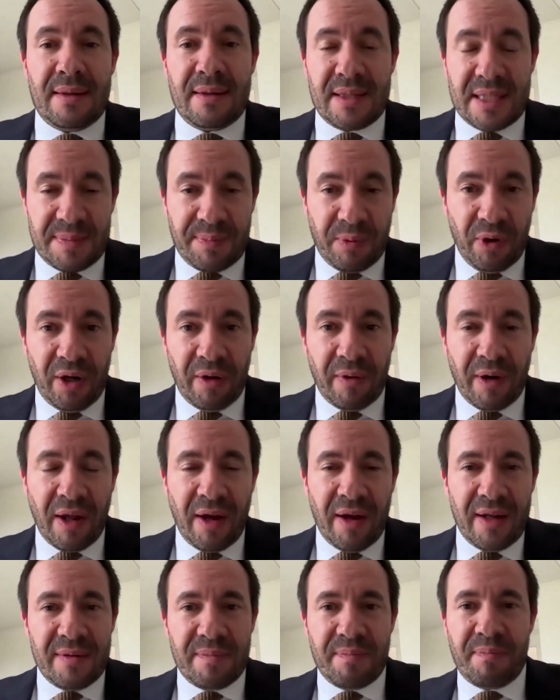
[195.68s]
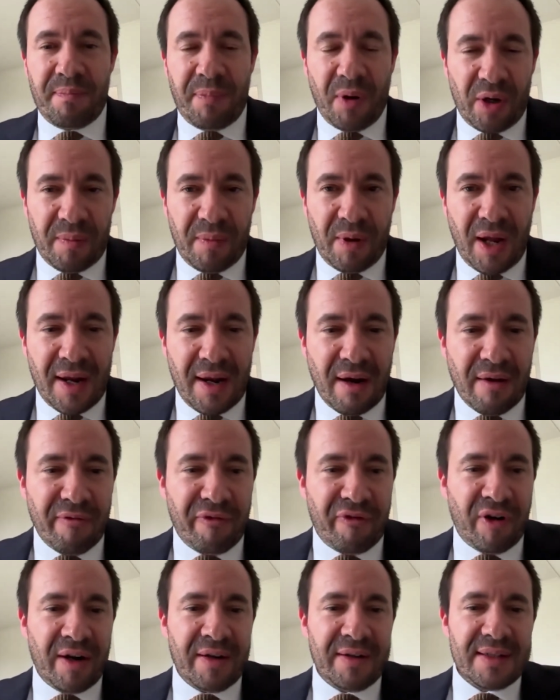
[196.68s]
spoiler alert, bottom line up
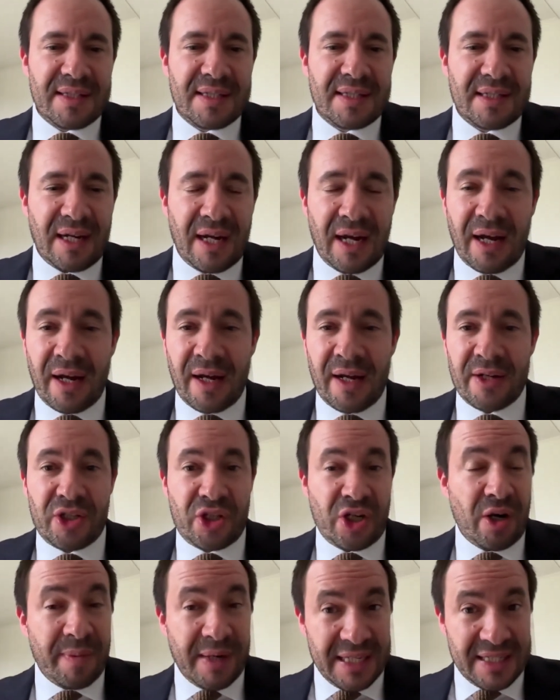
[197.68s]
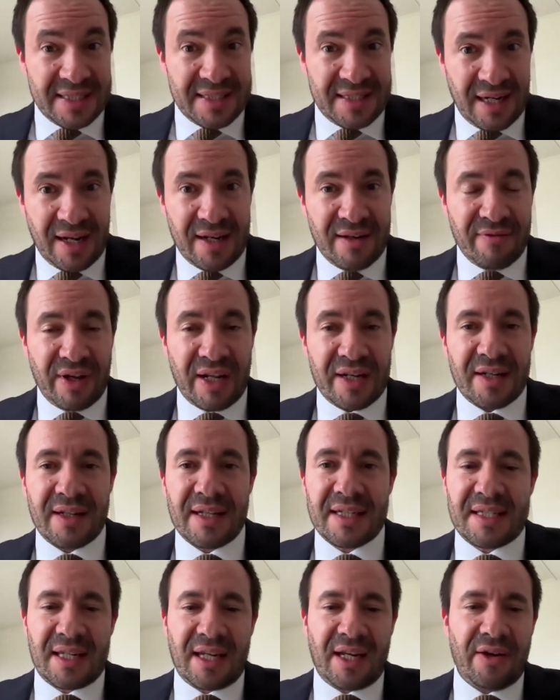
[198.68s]
front, uh, Germany's Zeitenwende, the
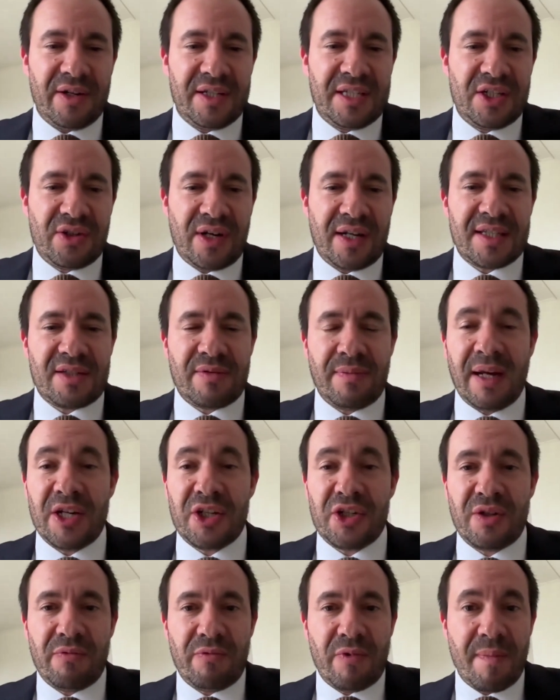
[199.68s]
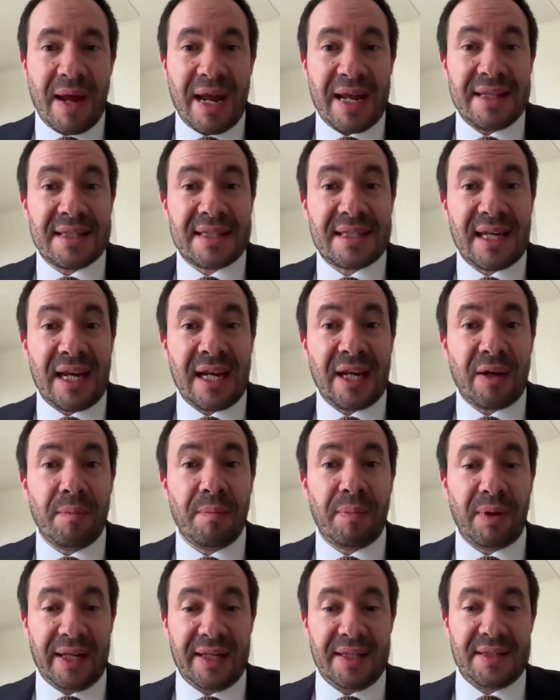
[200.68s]
security transformation, remains
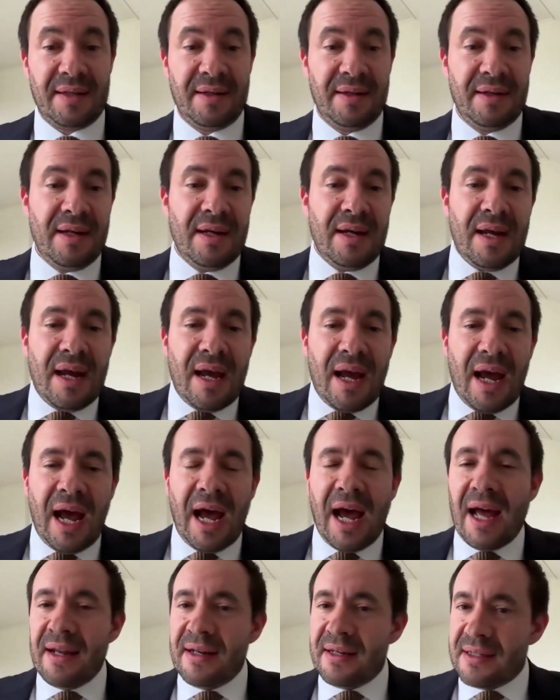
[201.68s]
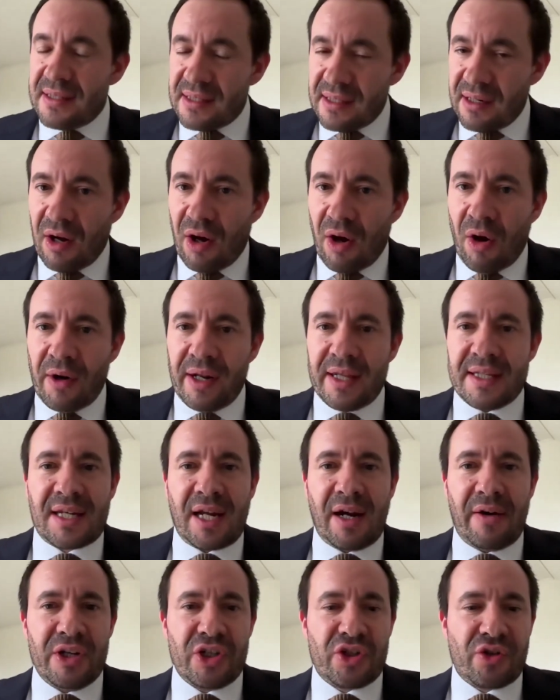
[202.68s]
incomplete. And on its
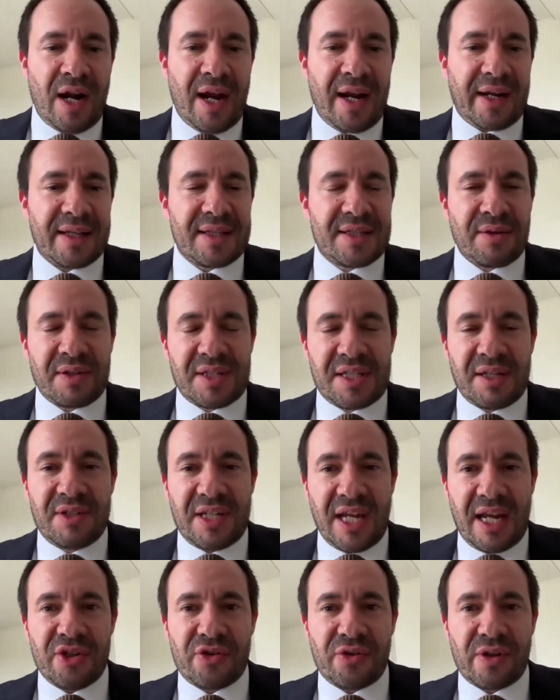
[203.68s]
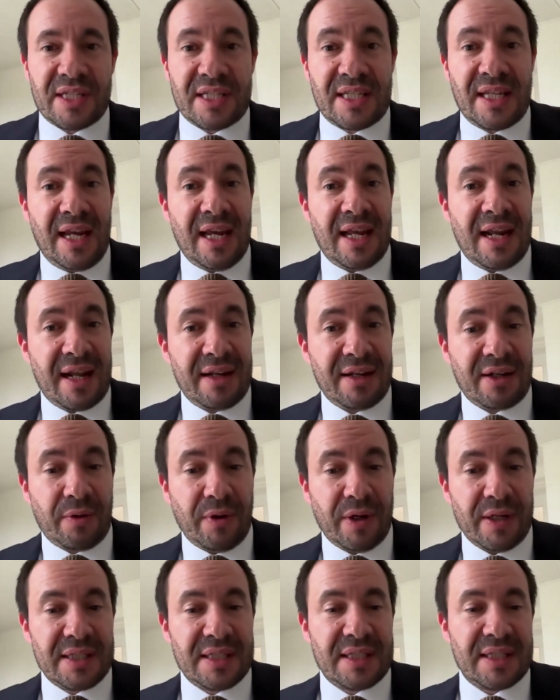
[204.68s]
current track, it's also dangerously
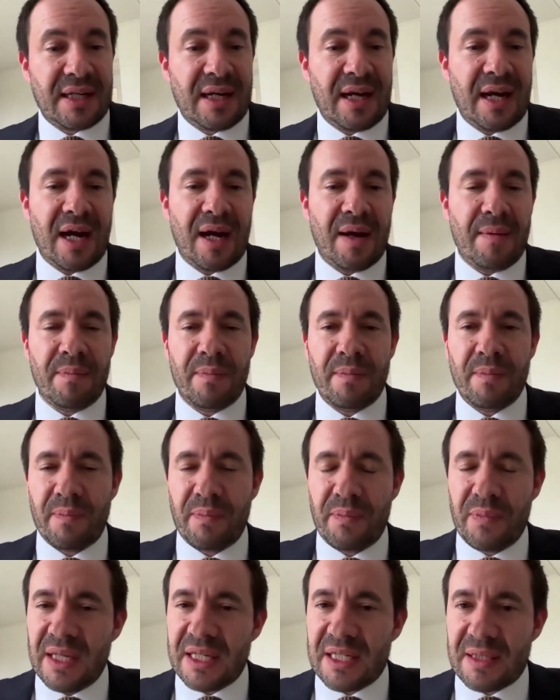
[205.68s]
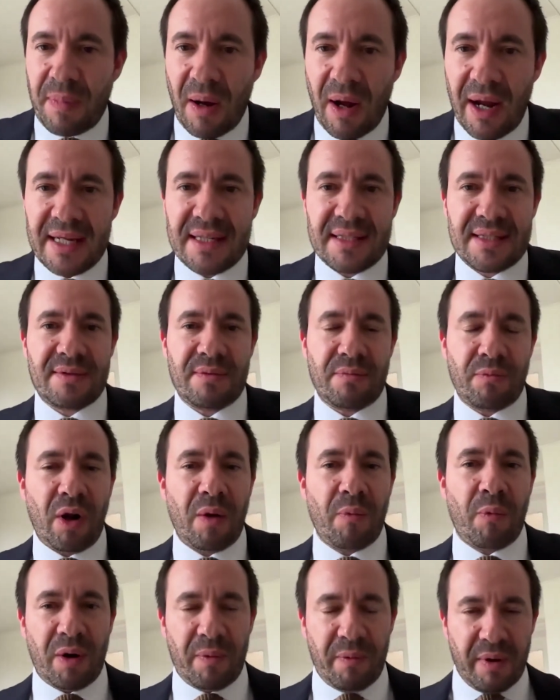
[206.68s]
inadequate. Um, despite
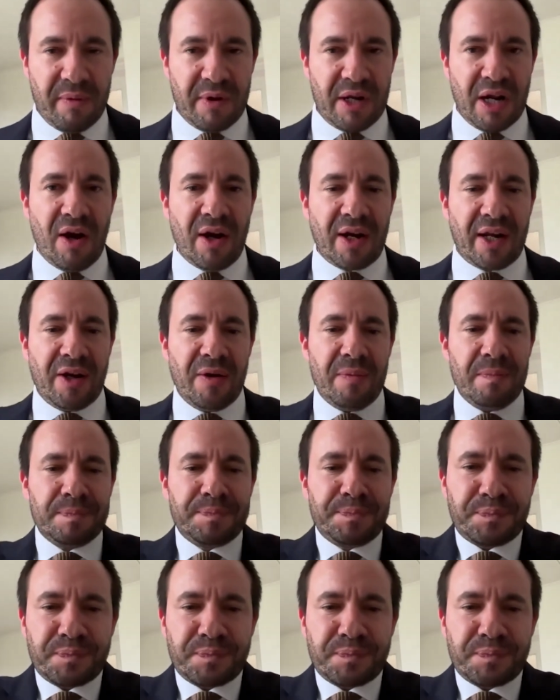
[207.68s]
what, what we would argue,